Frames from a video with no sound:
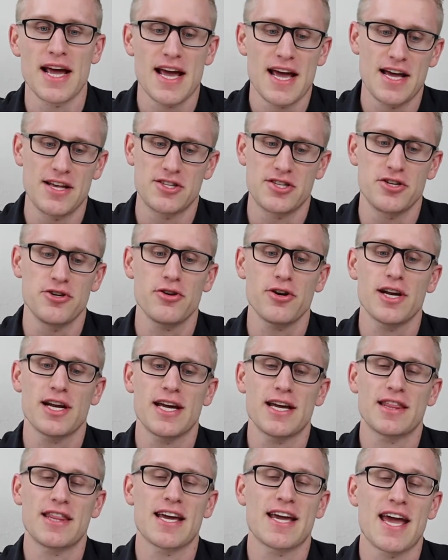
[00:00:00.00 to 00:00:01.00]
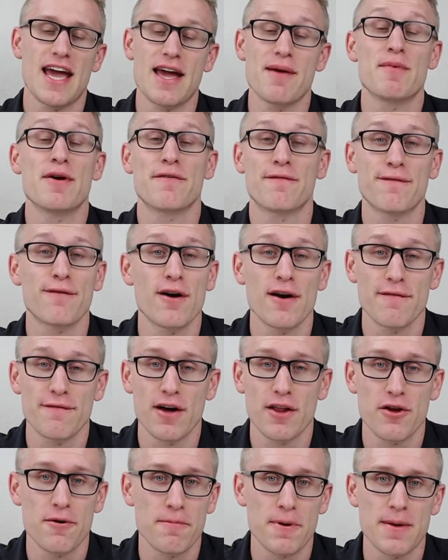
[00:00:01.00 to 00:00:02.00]
And so you're going to get the game in front of
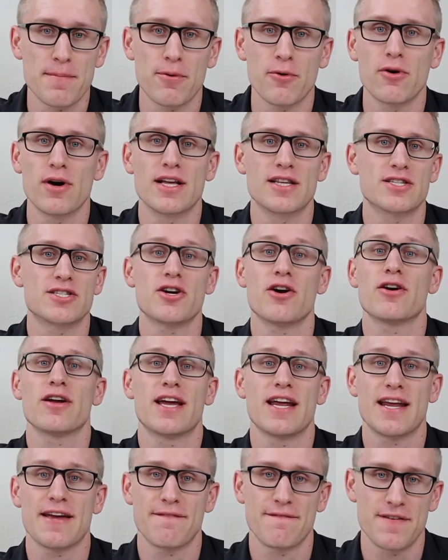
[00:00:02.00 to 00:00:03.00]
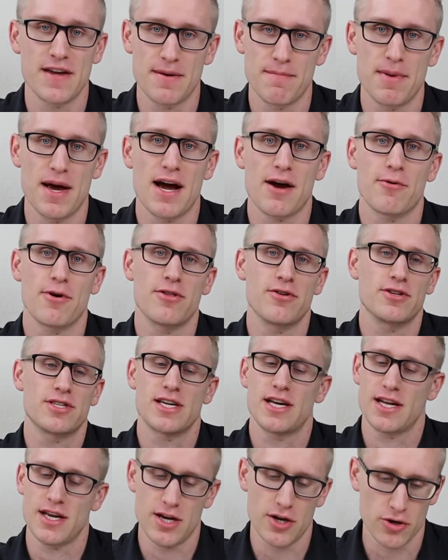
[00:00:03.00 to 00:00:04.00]
other people and start getting feedback, whether it's
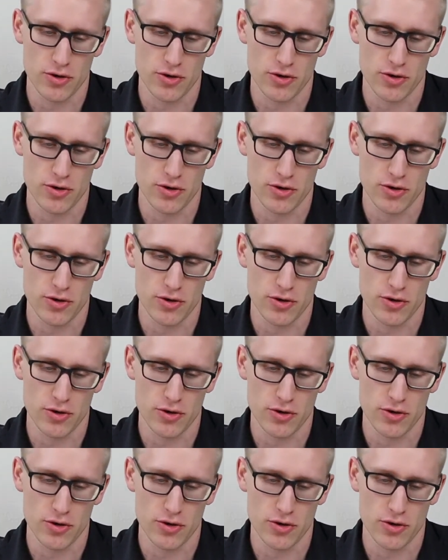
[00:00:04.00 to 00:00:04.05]
getting a